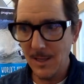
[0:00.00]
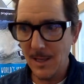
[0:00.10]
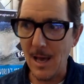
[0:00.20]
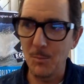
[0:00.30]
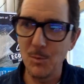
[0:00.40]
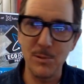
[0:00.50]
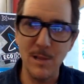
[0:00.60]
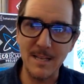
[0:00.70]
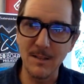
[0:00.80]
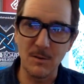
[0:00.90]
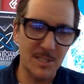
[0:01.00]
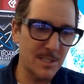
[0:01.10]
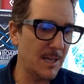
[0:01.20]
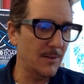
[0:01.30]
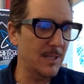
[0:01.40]
Yeah, we're planting little
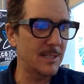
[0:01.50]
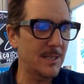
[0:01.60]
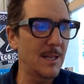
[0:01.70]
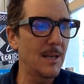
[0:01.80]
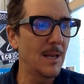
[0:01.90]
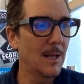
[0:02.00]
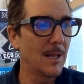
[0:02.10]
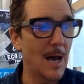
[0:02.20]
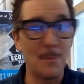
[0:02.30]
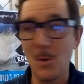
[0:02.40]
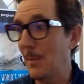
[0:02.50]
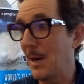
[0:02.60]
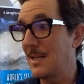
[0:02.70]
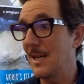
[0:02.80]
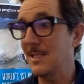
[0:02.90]
succulents in. On
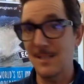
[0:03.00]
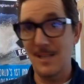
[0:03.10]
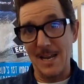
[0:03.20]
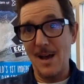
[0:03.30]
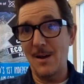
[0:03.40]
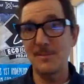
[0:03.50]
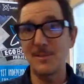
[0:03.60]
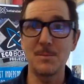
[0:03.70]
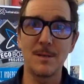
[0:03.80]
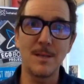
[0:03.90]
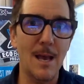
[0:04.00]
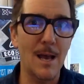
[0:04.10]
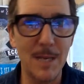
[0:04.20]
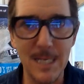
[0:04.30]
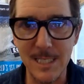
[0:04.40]
my desk, I now have something. Yeah,
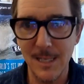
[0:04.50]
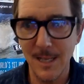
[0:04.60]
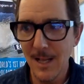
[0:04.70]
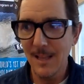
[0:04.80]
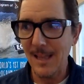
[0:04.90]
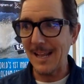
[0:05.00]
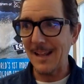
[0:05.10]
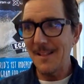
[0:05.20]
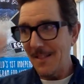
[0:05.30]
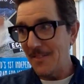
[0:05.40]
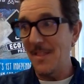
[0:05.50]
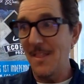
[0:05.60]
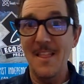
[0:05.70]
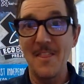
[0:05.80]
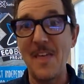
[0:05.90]
I mean it's like
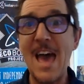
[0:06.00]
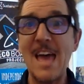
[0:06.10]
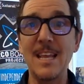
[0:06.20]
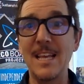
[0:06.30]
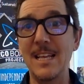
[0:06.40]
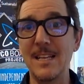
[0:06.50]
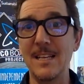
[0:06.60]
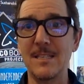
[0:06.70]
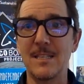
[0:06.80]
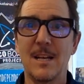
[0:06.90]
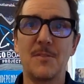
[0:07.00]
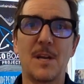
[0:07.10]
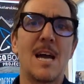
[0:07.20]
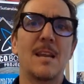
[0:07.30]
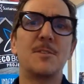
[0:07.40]
that is the
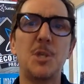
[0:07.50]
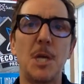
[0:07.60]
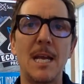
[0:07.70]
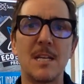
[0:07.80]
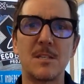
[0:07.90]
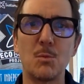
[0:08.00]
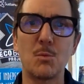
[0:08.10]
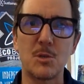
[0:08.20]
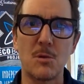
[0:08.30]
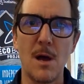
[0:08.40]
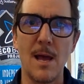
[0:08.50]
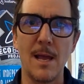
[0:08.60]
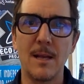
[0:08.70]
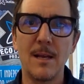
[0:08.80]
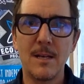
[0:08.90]
kind of change that we're
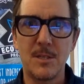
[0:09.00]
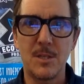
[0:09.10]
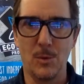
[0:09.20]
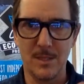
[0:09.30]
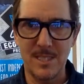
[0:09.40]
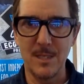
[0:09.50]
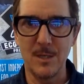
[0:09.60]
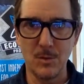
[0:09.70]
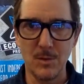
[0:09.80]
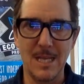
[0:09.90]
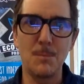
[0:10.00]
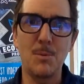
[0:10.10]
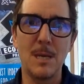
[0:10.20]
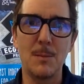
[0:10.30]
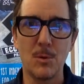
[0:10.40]
trying to instill in
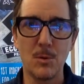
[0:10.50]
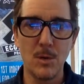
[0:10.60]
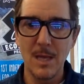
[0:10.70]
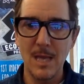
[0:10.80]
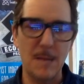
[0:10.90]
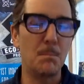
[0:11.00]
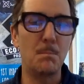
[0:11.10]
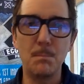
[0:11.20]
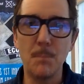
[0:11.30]
people in